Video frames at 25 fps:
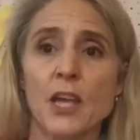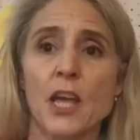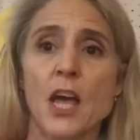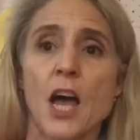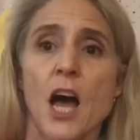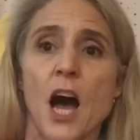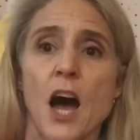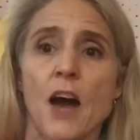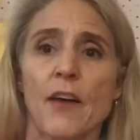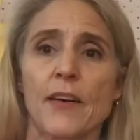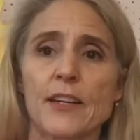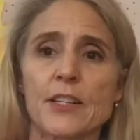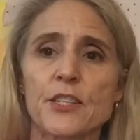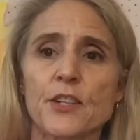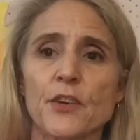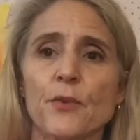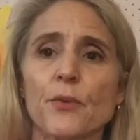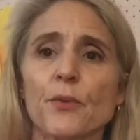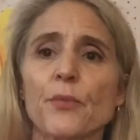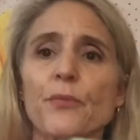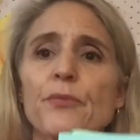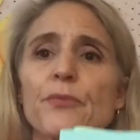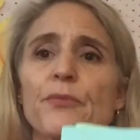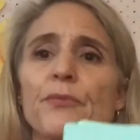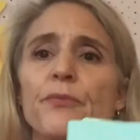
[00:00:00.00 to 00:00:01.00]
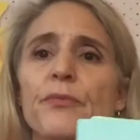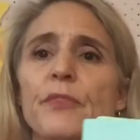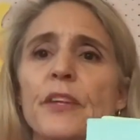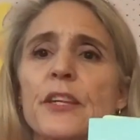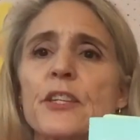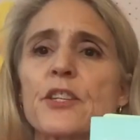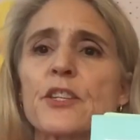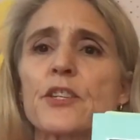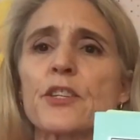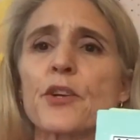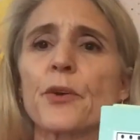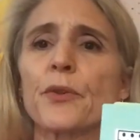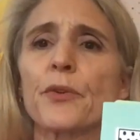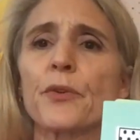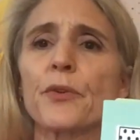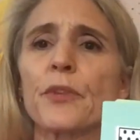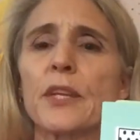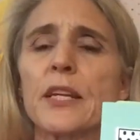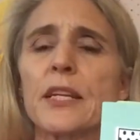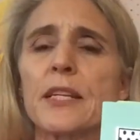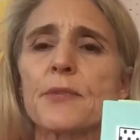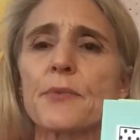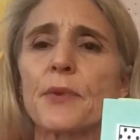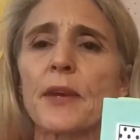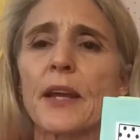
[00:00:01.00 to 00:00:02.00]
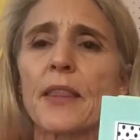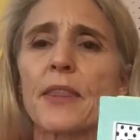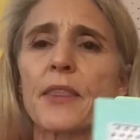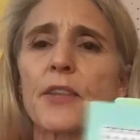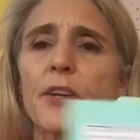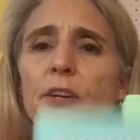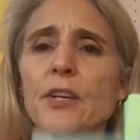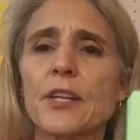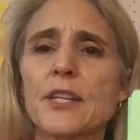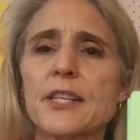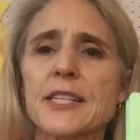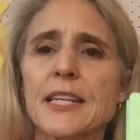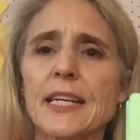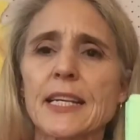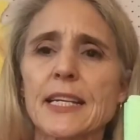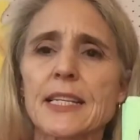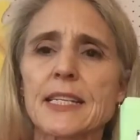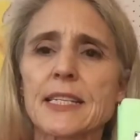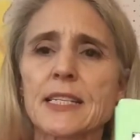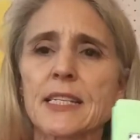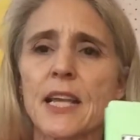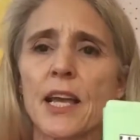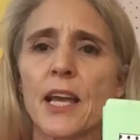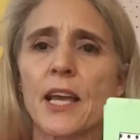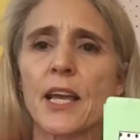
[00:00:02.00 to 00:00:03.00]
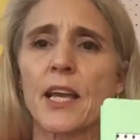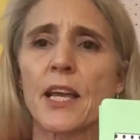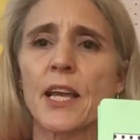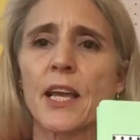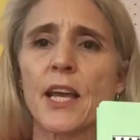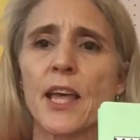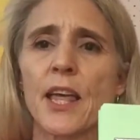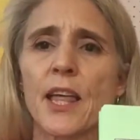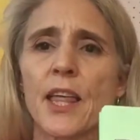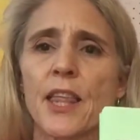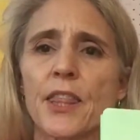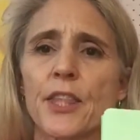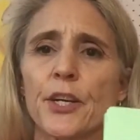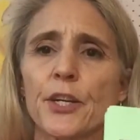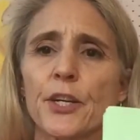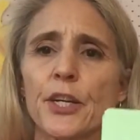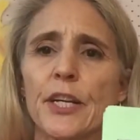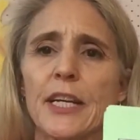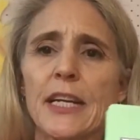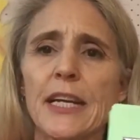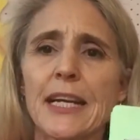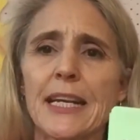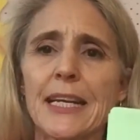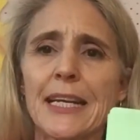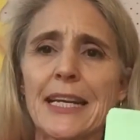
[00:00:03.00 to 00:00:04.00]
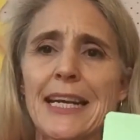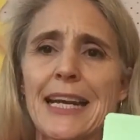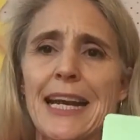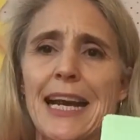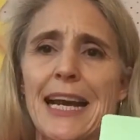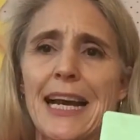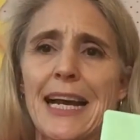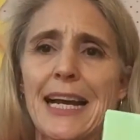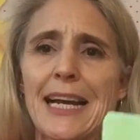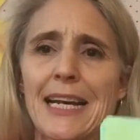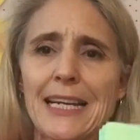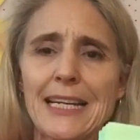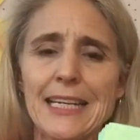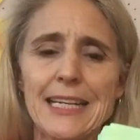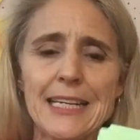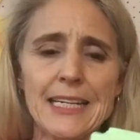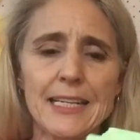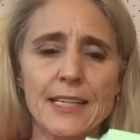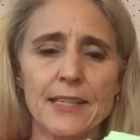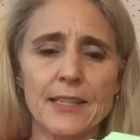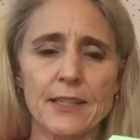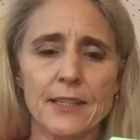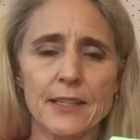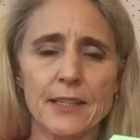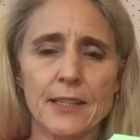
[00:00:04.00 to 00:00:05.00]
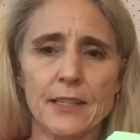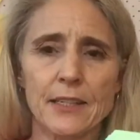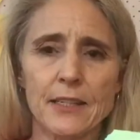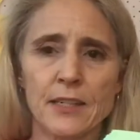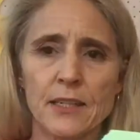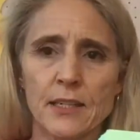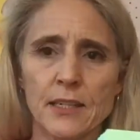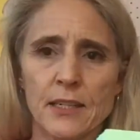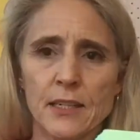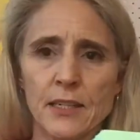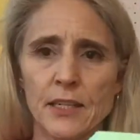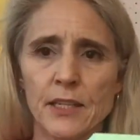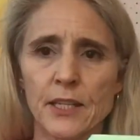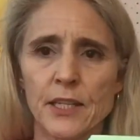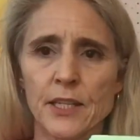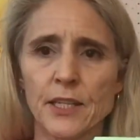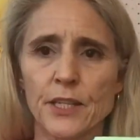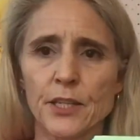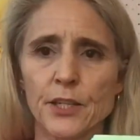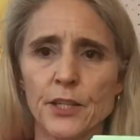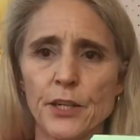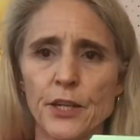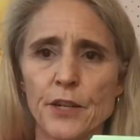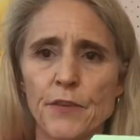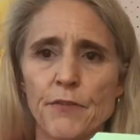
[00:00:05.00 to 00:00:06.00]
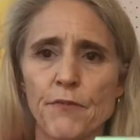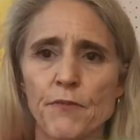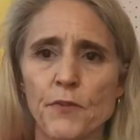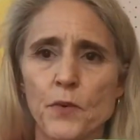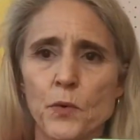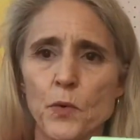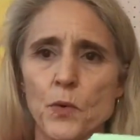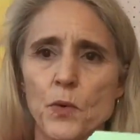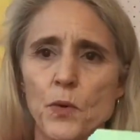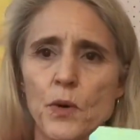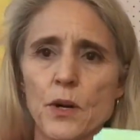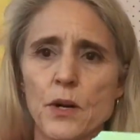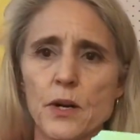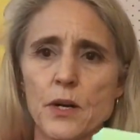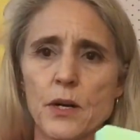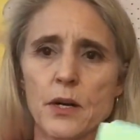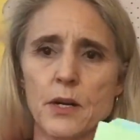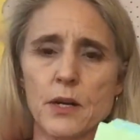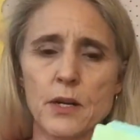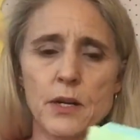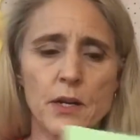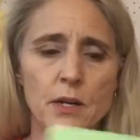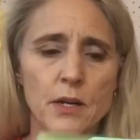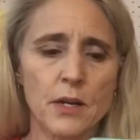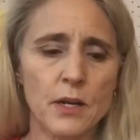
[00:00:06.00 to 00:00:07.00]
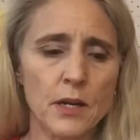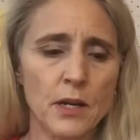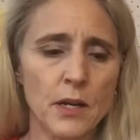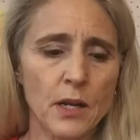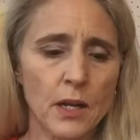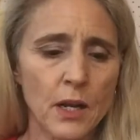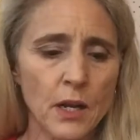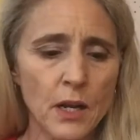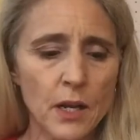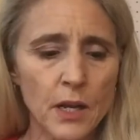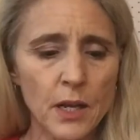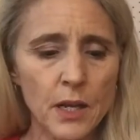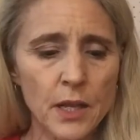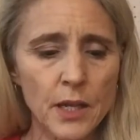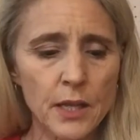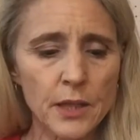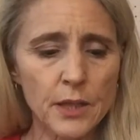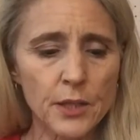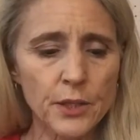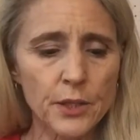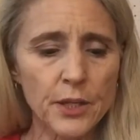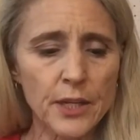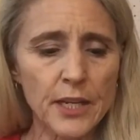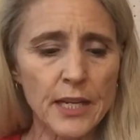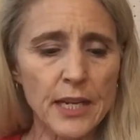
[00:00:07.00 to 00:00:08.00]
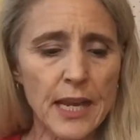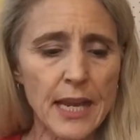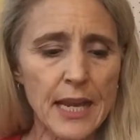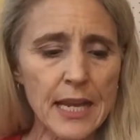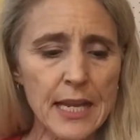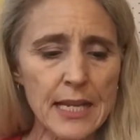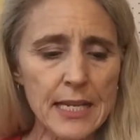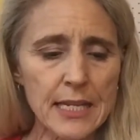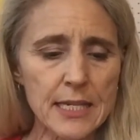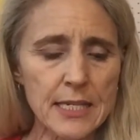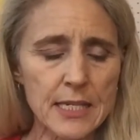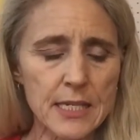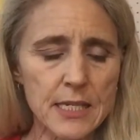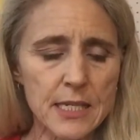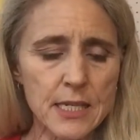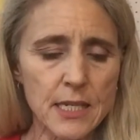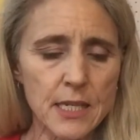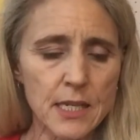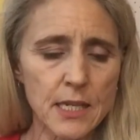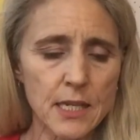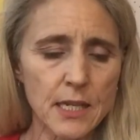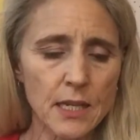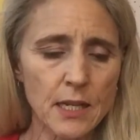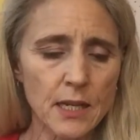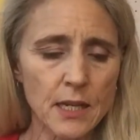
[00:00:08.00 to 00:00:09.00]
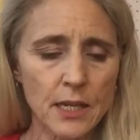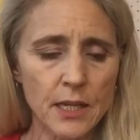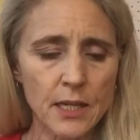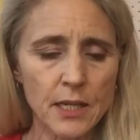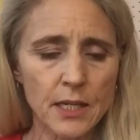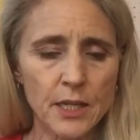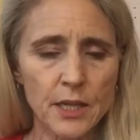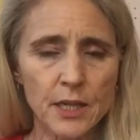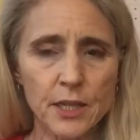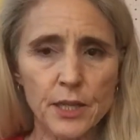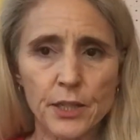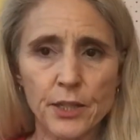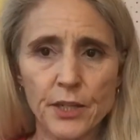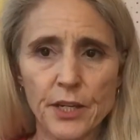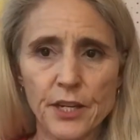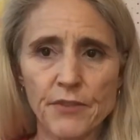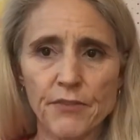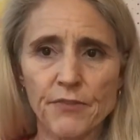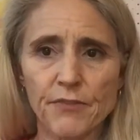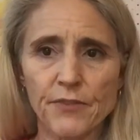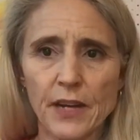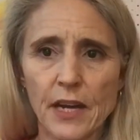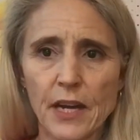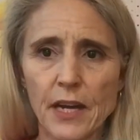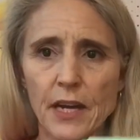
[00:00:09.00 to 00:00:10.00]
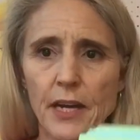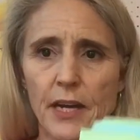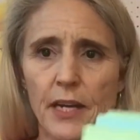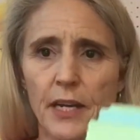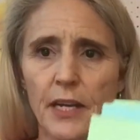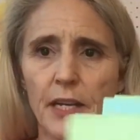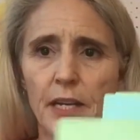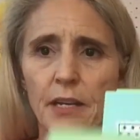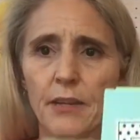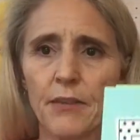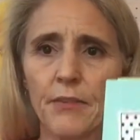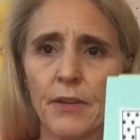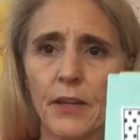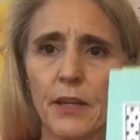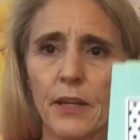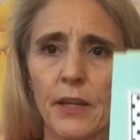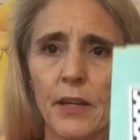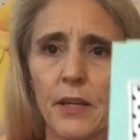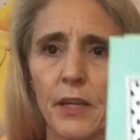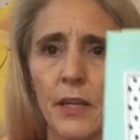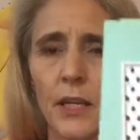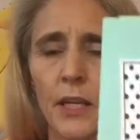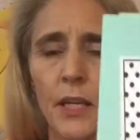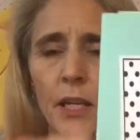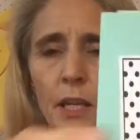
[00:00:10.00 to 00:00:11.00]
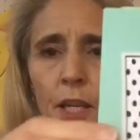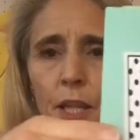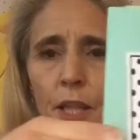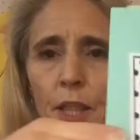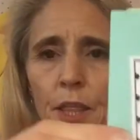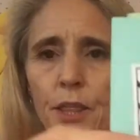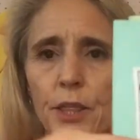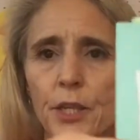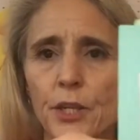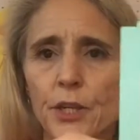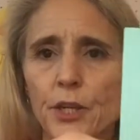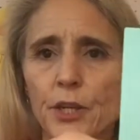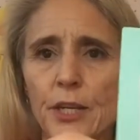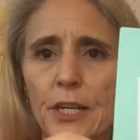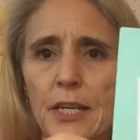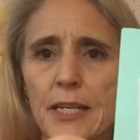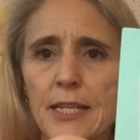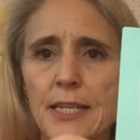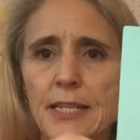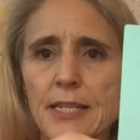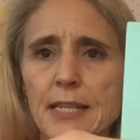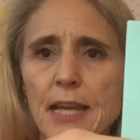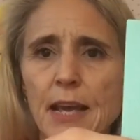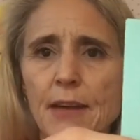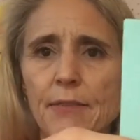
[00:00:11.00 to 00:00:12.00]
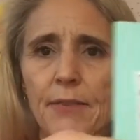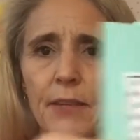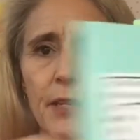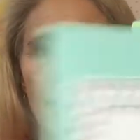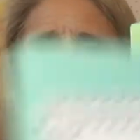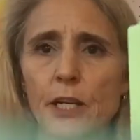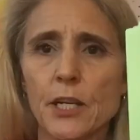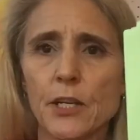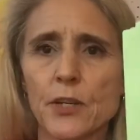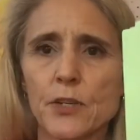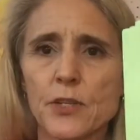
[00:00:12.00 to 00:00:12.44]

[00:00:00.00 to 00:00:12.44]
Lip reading: All right, so let's just go through these. We got 36, 39, 34, 38, 35, 37, can you see